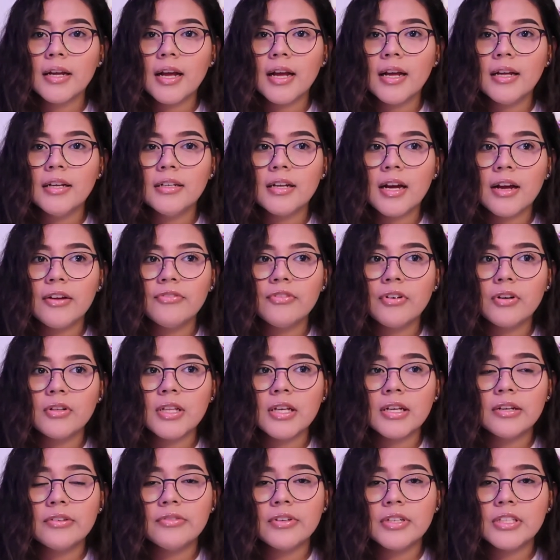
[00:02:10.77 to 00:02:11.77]
and I felt
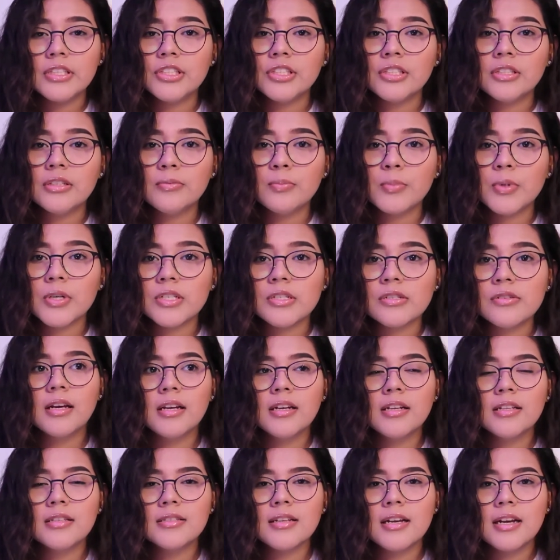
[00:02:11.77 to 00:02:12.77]
like a very shitty person,
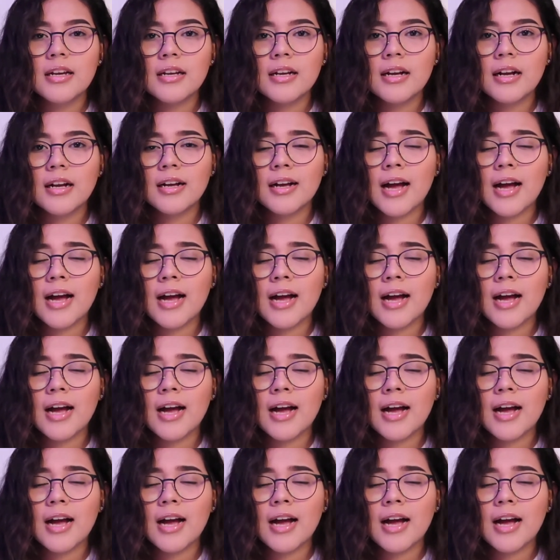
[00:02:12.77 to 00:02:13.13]
and it's like